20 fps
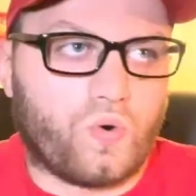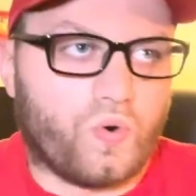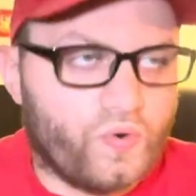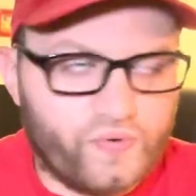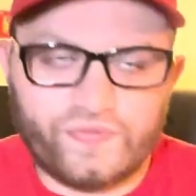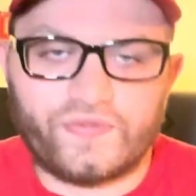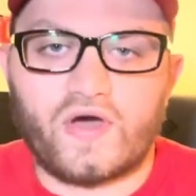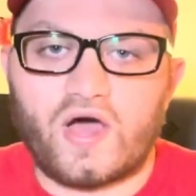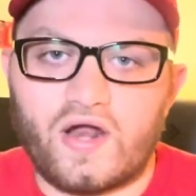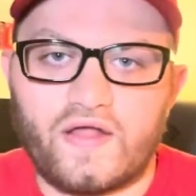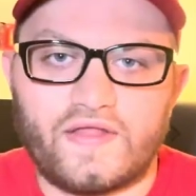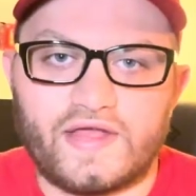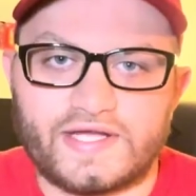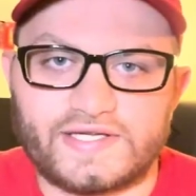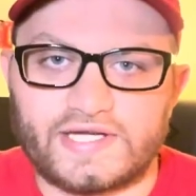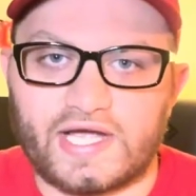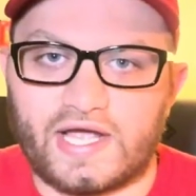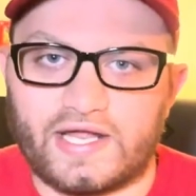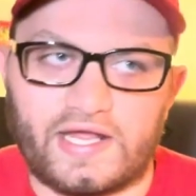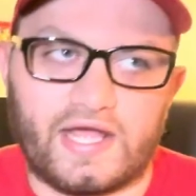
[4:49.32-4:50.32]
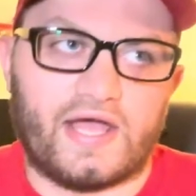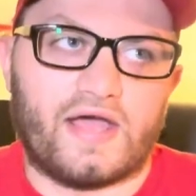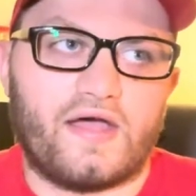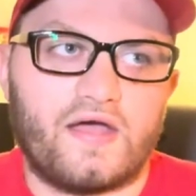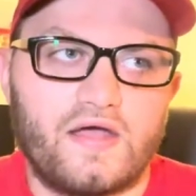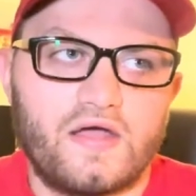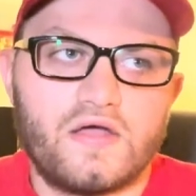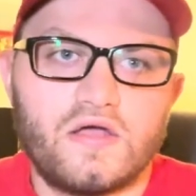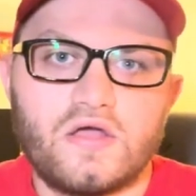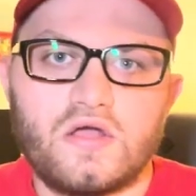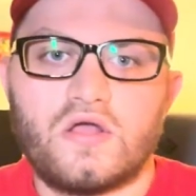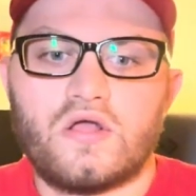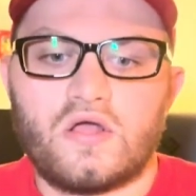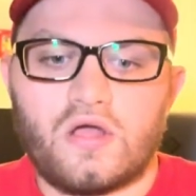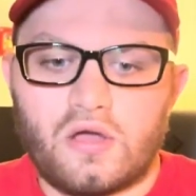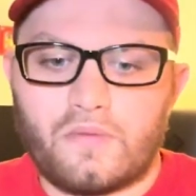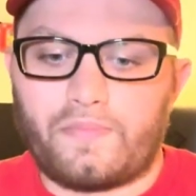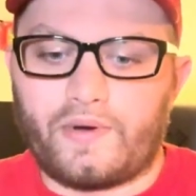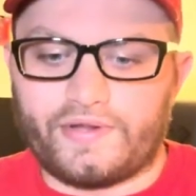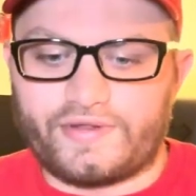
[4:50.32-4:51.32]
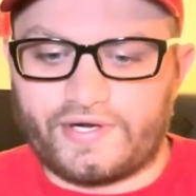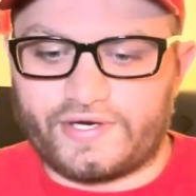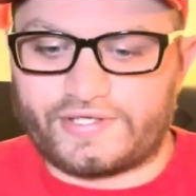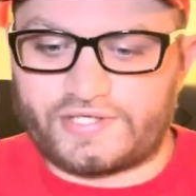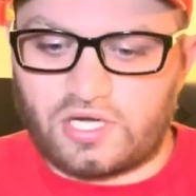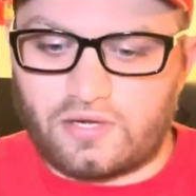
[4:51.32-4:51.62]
who thought of this idea, but there's